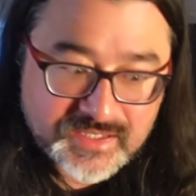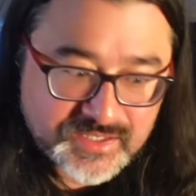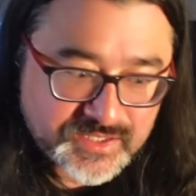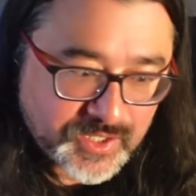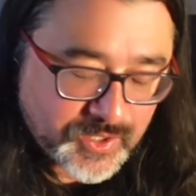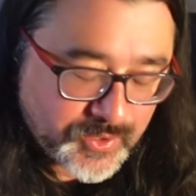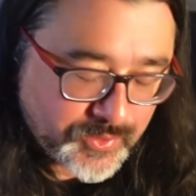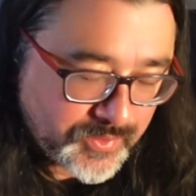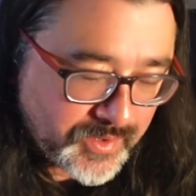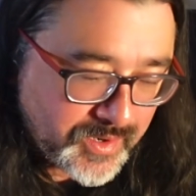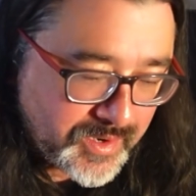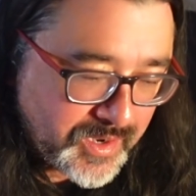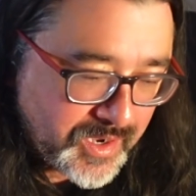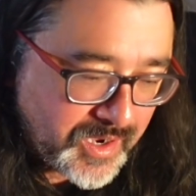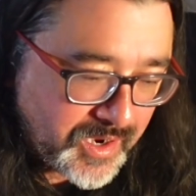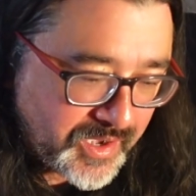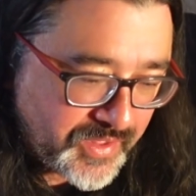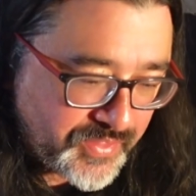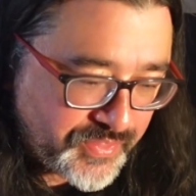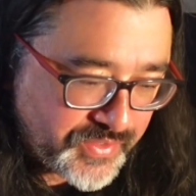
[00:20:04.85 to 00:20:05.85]
So
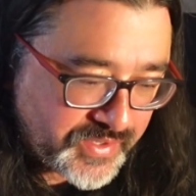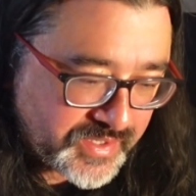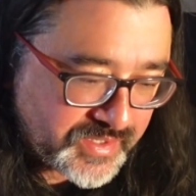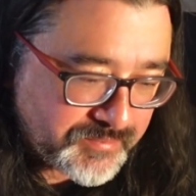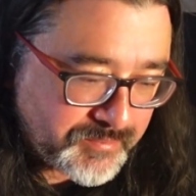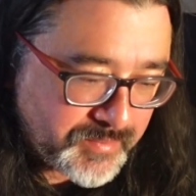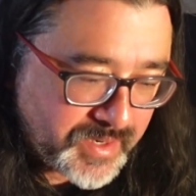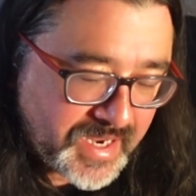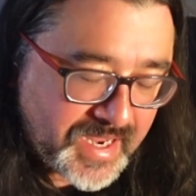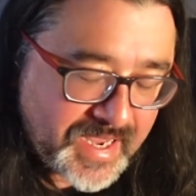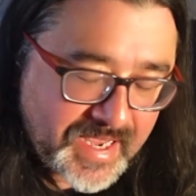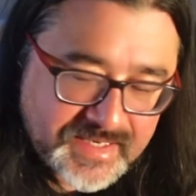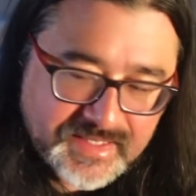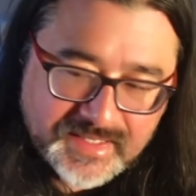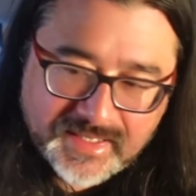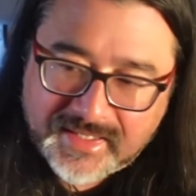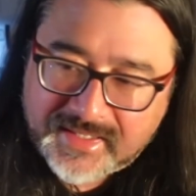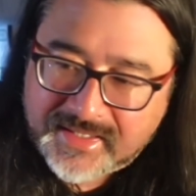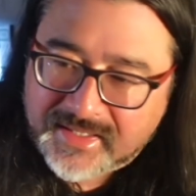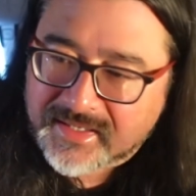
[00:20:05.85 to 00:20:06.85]
I think my
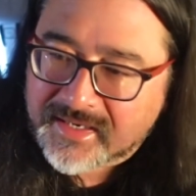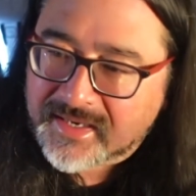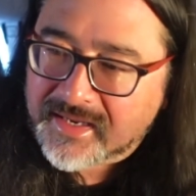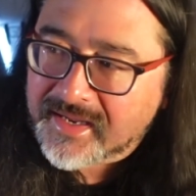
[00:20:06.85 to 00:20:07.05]
headache